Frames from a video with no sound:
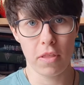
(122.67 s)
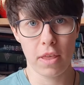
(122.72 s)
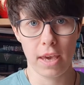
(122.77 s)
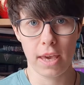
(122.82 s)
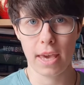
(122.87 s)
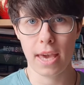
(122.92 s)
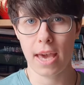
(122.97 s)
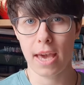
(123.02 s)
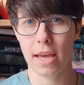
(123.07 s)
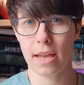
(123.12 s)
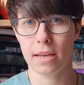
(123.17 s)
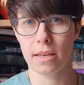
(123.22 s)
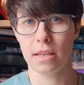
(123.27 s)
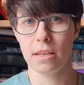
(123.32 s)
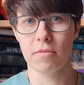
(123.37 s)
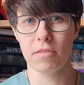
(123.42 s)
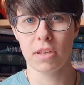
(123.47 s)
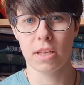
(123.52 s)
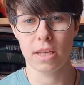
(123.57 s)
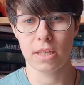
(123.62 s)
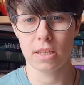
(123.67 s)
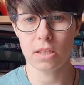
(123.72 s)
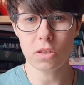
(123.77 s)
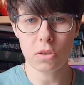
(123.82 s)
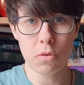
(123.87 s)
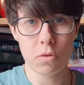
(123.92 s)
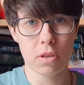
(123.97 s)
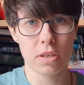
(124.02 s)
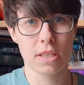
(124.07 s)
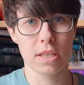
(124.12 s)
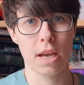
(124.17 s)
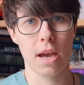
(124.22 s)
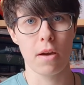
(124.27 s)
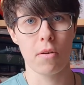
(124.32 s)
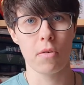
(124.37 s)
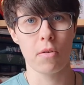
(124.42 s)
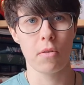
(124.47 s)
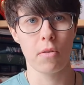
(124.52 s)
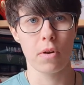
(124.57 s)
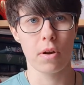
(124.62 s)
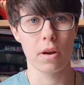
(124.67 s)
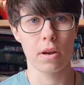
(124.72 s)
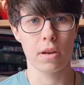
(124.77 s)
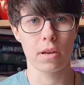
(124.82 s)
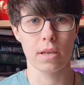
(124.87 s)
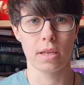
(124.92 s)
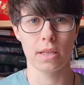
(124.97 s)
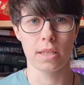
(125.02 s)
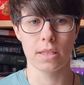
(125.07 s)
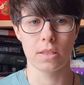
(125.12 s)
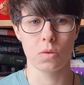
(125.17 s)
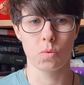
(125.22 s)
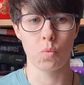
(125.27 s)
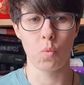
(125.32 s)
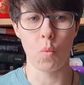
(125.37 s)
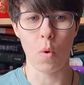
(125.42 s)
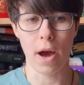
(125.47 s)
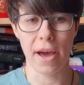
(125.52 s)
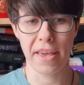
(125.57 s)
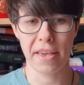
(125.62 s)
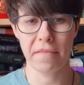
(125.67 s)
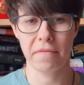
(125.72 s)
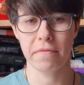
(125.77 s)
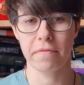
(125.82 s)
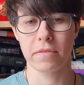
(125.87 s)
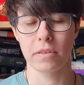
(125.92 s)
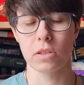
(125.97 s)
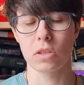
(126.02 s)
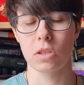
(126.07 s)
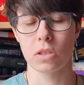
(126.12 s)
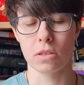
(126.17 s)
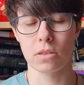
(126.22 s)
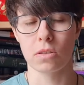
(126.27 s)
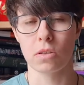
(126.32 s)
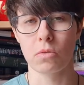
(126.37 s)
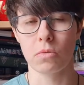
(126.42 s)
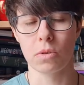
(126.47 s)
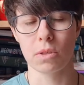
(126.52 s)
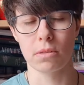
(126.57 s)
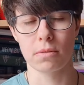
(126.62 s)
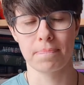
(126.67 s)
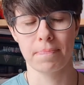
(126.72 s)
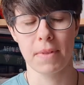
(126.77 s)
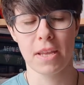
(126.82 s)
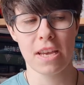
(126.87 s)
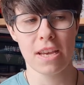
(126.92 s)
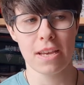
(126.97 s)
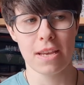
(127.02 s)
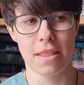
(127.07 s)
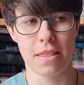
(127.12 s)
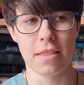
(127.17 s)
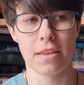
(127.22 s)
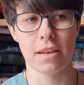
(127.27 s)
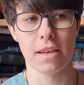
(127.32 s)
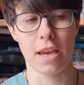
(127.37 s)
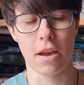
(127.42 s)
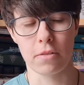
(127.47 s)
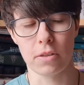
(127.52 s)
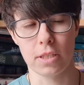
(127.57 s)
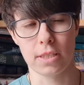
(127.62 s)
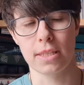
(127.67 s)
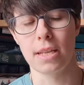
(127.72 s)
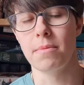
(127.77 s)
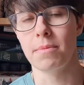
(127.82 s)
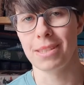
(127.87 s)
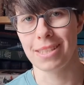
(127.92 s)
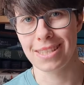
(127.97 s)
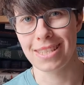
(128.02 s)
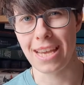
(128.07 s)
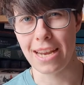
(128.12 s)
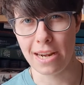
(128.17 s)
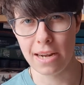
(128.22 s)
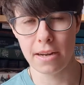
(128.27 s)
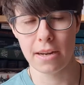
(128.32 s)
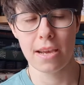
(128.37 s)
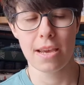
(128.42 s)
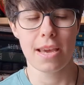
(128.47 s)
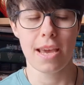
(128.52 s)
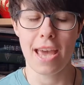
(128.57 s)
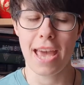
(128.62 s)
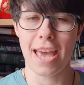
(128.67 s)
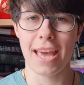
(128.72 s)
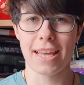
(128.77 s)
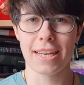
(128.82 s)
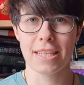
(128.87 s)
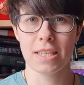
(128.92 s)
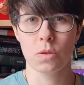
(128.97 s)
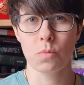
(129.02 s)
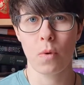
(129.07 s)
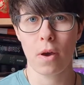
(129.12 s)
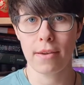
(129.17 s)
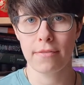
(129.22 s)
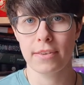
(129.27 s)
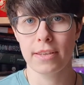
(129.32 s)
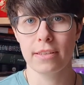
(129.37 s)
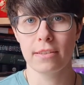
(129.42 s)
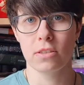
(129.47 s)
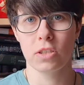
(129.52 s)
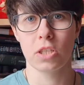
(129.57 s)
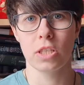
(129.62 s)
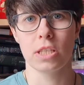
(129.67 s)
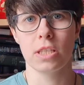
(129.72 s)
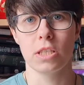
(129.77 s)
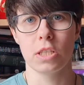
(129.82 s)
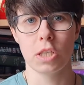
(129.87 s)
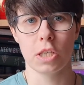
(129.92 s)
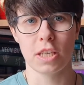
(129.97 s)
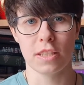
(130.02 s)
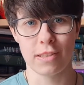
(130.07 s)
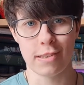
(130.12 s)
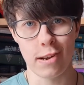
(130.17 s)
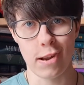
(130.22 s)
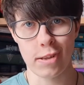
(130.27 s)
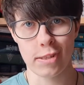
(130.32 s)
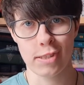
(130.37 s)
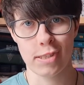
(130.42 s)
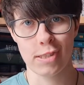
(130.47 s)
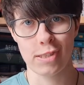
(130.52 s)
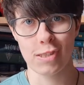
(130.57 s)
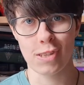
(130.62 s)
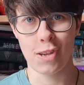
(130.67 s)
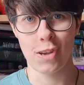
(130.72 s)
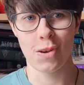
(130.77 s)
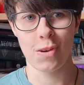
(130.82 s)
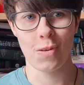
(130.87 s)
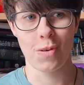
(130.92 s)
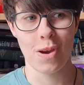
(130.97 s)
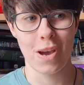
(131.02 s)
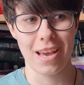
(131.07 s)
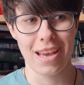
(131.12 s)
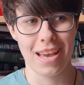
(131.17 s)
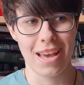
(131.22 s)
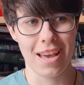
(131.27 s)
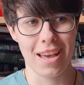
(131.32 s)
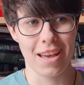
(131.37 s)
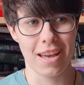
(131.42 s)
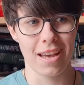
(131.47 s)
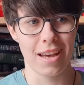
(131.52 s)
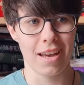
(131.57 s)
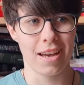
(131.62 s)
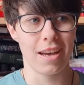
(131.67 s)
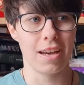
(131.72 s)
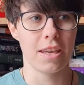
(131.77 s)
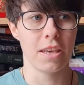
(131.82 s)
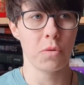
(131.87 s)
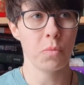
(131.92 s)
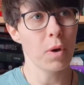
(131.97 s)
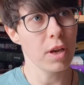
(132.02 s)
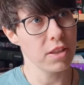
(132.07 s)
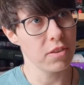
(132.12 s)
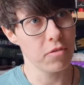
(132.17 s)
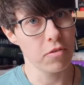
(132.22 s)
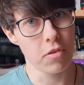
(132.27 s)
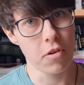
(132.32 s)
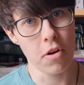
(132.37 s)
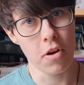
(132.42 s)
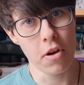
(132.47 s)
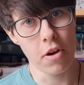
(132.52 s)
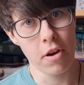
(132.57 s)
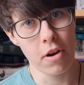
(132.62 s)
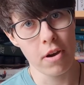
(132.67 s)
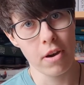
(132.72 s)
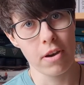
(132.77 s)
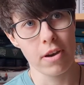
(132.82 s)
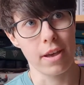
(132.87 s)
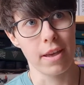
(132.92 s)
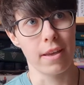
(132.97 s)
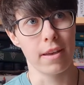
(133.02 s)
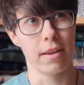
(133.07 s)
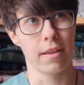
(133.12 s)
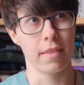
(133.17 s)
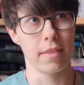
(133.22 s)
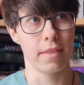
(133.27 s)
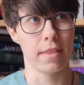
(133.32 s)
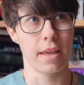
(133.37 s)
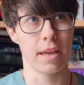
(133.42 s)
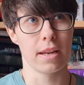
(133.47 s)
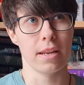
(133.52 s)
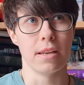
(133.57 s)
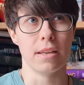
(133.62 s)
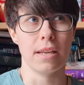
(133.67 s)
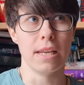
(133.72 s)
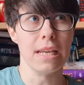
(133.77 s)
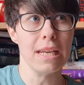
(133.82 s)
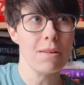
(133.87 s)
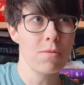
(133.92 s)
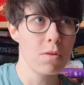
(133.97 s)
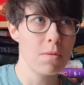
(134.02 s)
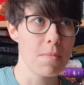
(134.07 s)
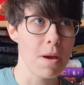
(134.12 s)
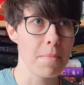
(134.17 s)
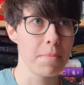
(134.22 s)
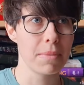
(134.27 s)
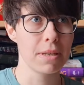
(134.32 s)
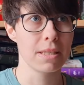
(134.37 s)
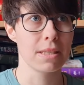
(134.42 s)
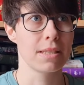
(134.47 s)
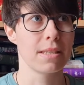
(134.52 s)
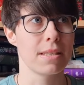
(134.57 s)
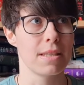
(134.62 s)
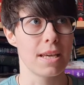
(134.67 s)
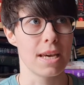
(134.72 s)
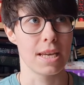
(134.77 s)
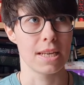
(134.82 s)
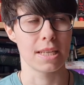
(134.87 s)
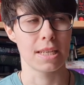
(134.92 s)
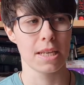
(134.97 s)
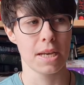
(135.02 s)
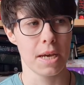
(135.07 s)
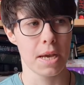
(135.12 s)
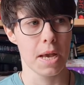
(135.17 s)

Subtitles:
they can even get into the tower, his wife, the character's name is Senlin, and his wife, she gets lost. So he waits for her, and then he remembers that